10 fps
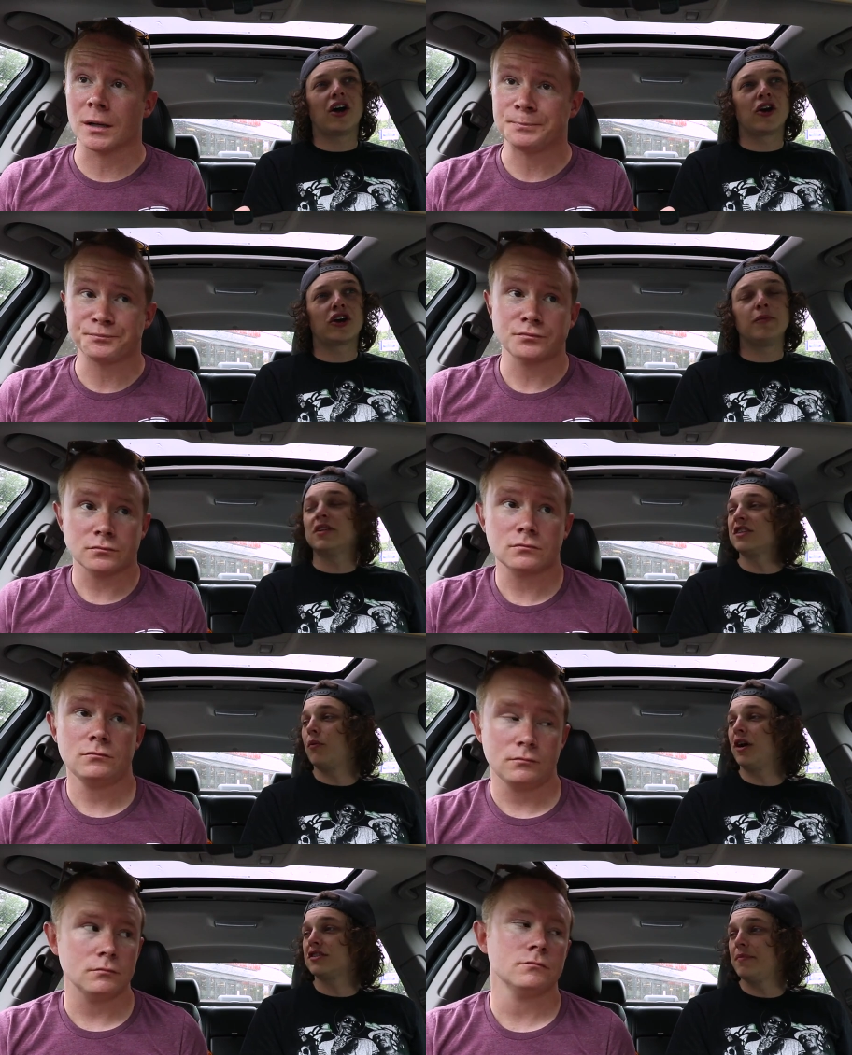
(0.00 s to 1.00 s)
Speaker 1: arguments I
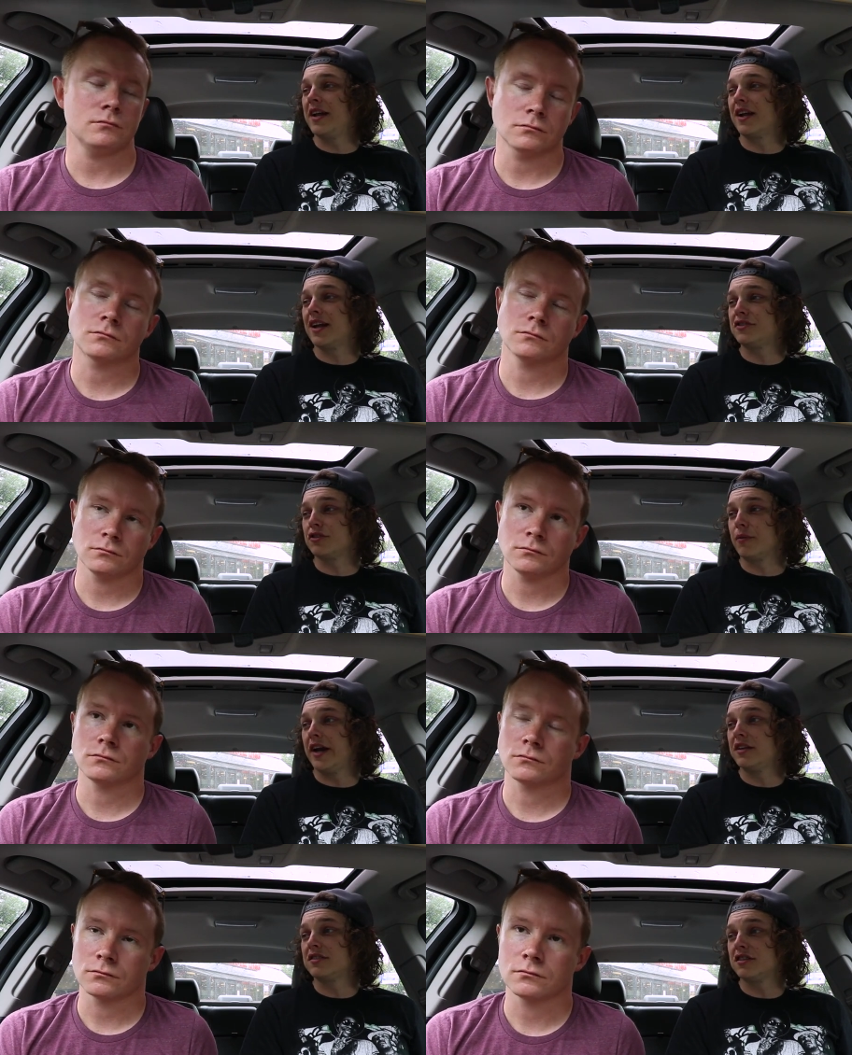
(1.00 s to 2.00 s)
want to make against your
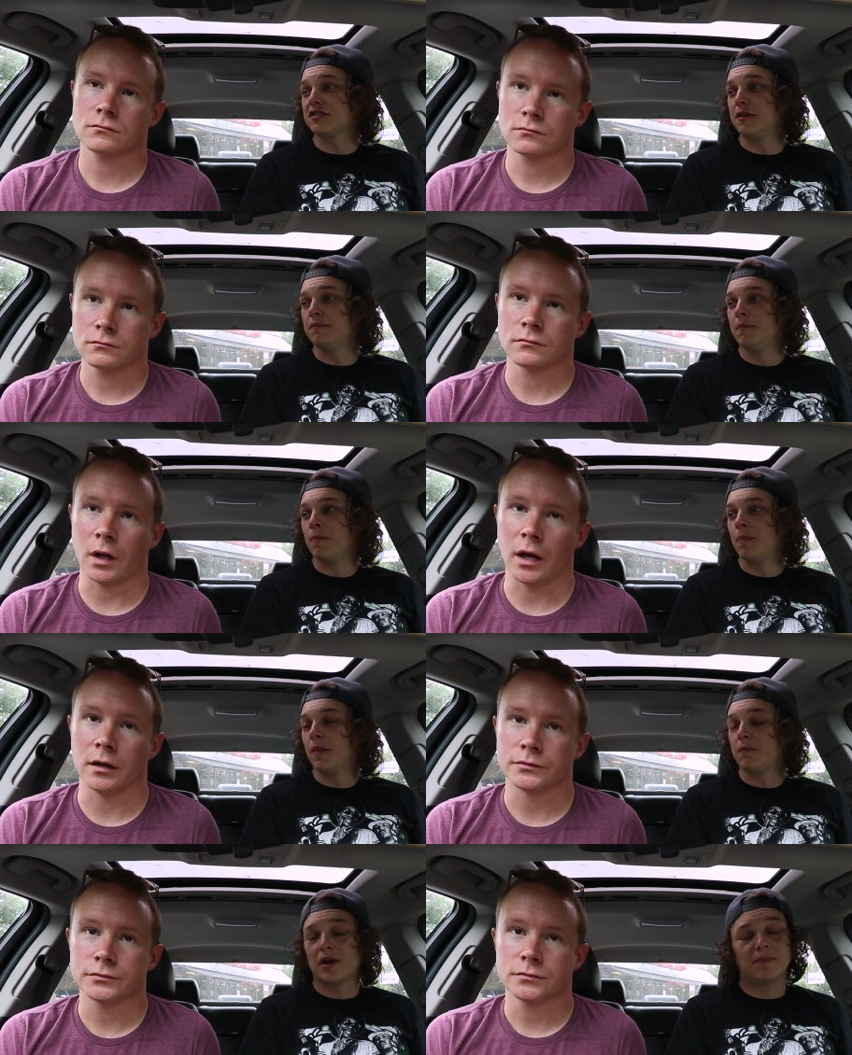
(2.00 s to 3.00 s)
rating system. Yeah.
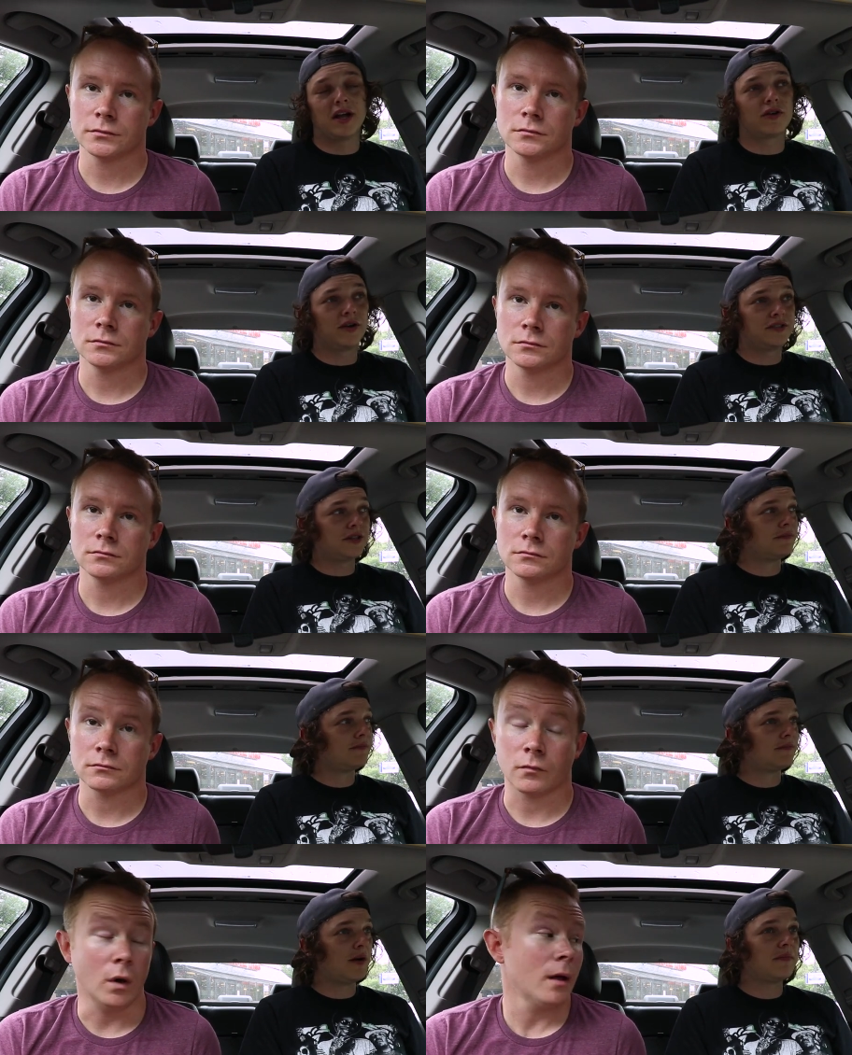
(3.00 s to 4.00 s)
But I'm not going to.
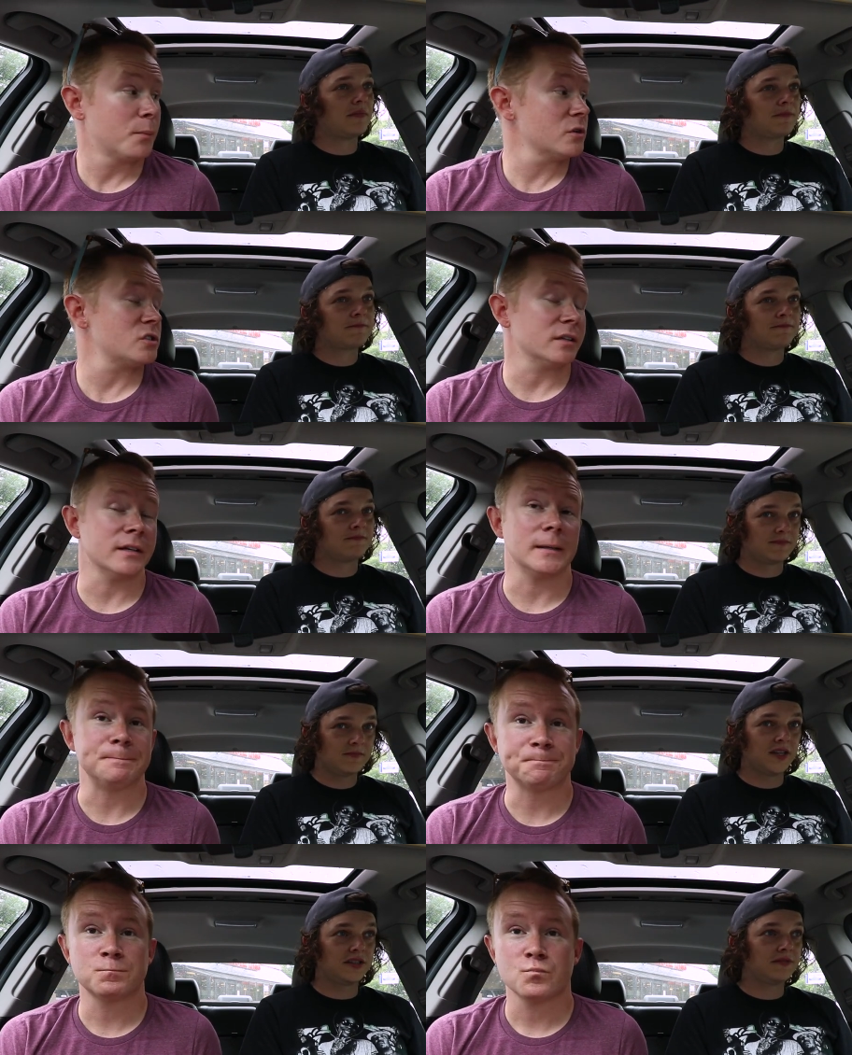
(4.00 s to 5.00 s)
Speaker 2: Well, I appreciate that.
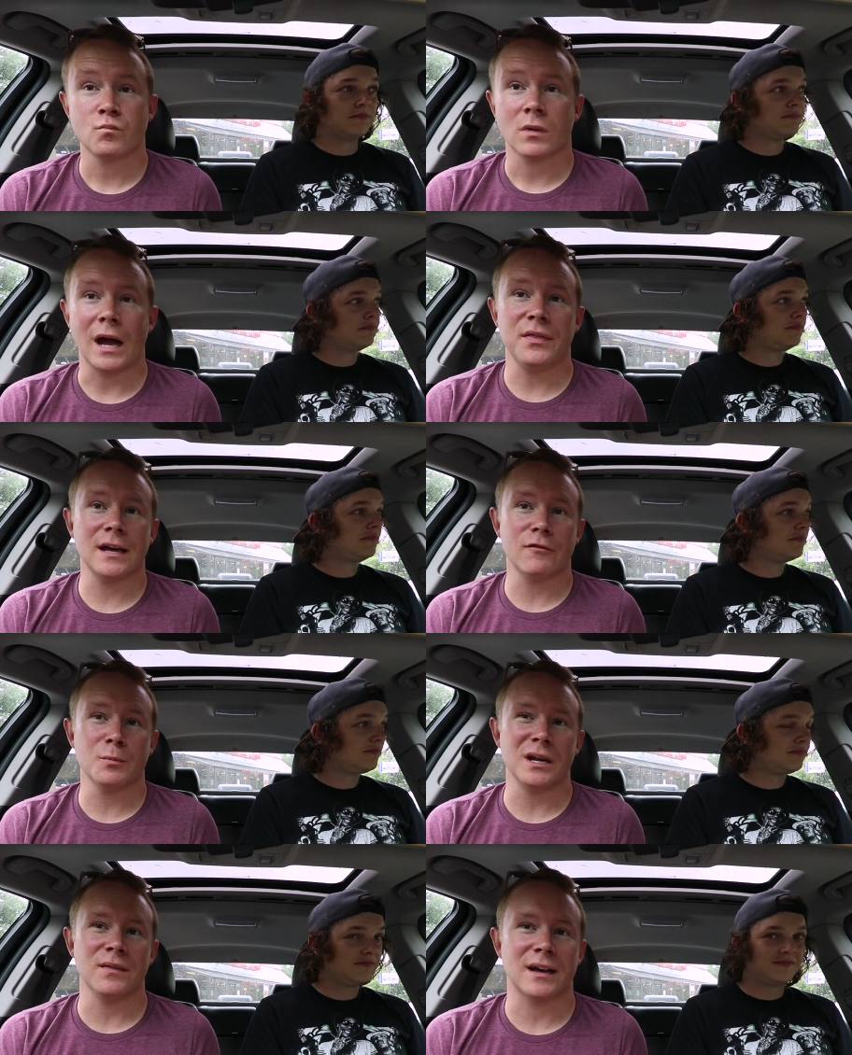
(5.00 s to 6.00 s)
Thank you. I think
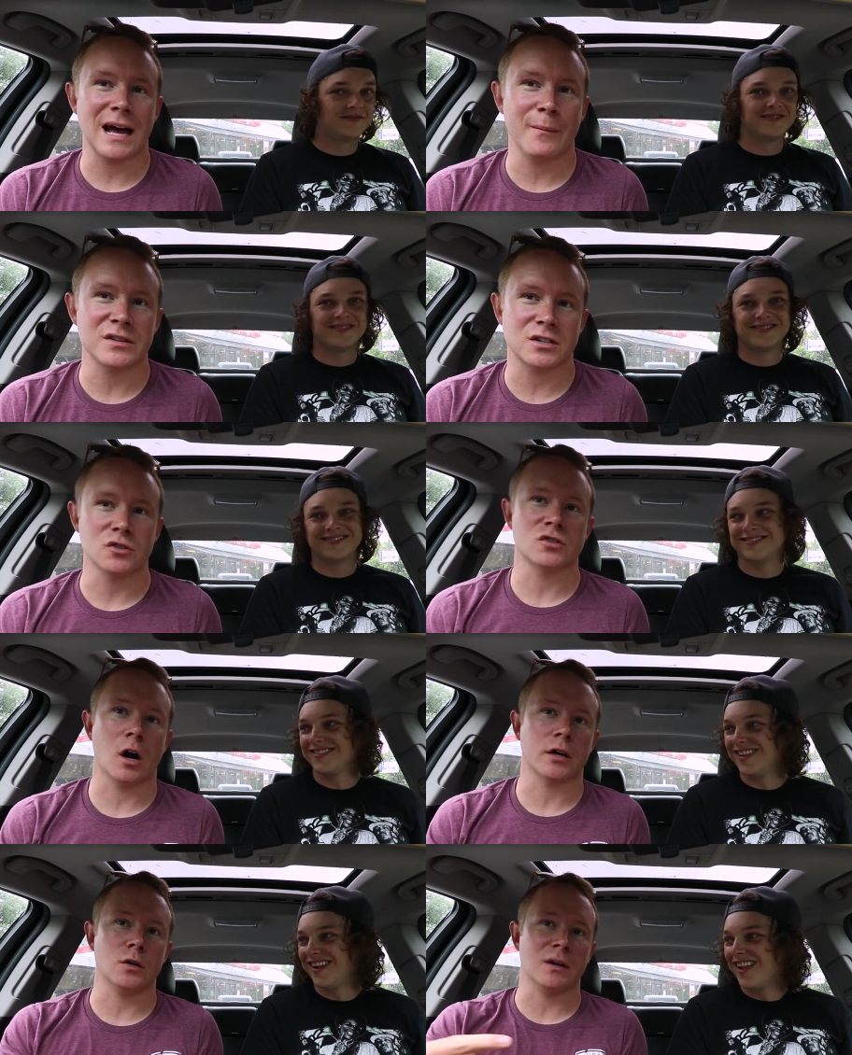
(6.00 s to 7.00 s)
everybody in the comments can just
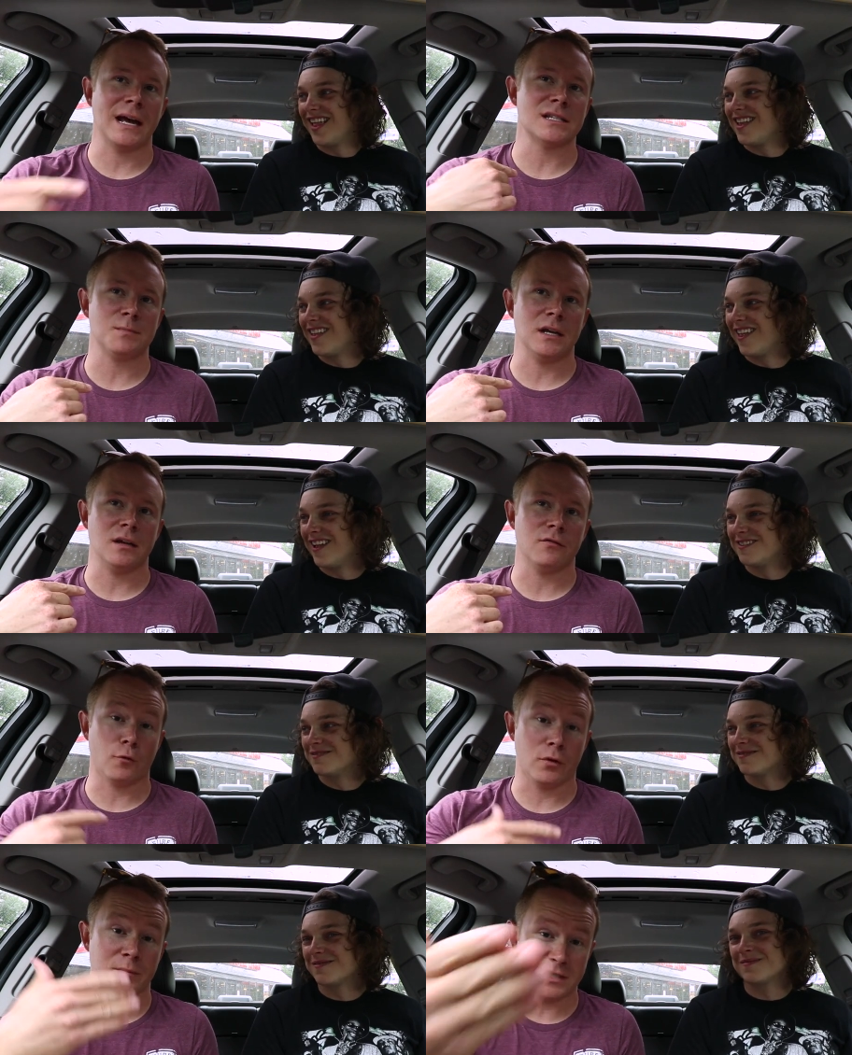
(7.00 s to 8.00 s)
argue against me
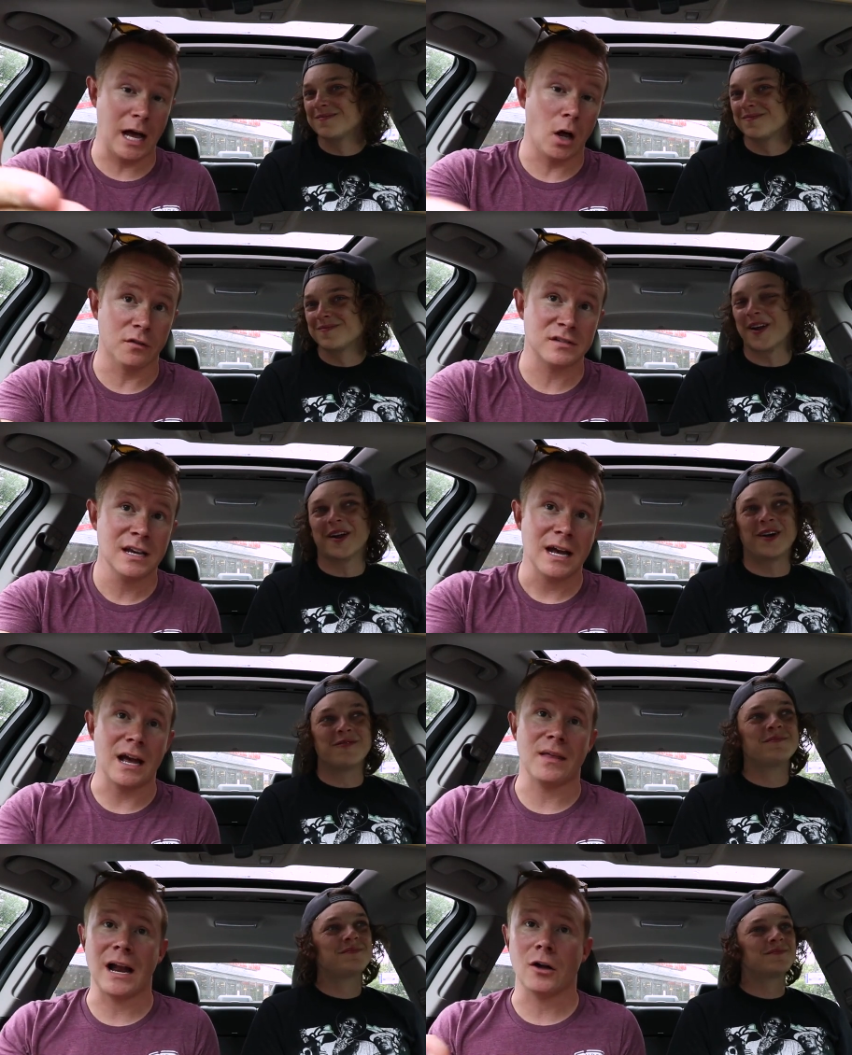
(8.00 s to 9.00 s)
for themselves. There you go.
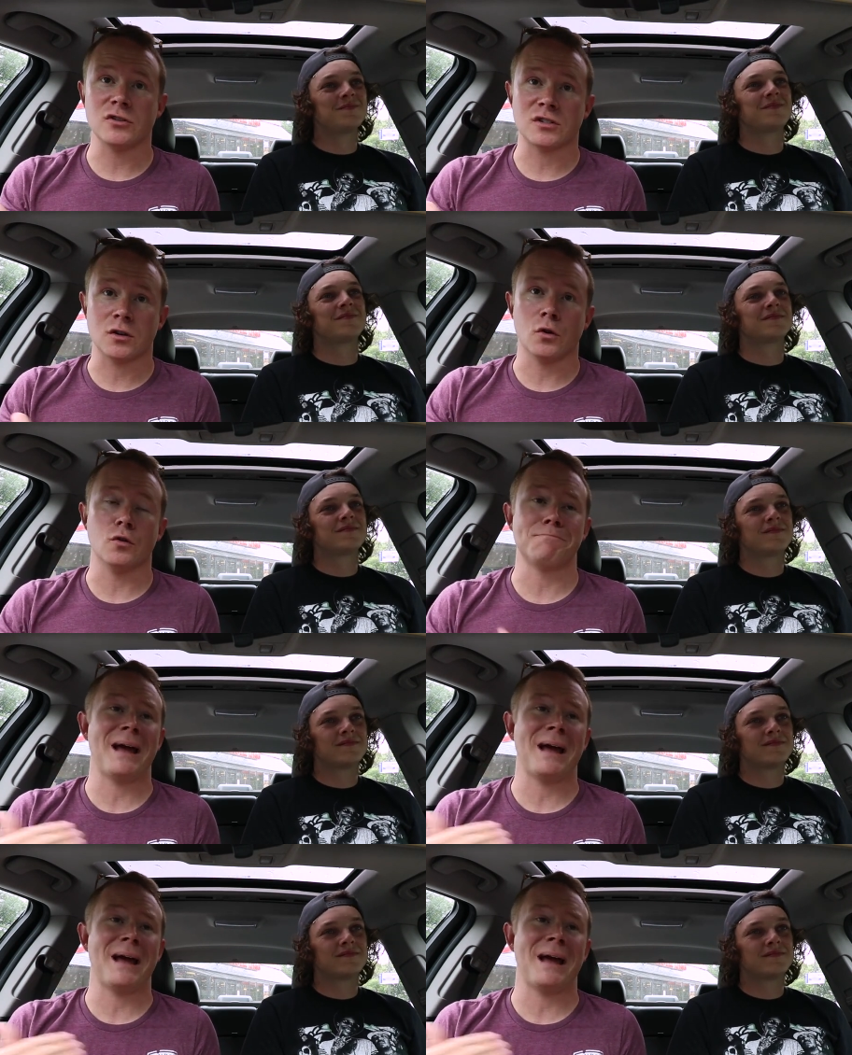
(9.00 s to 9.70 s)
And then I'll just go into a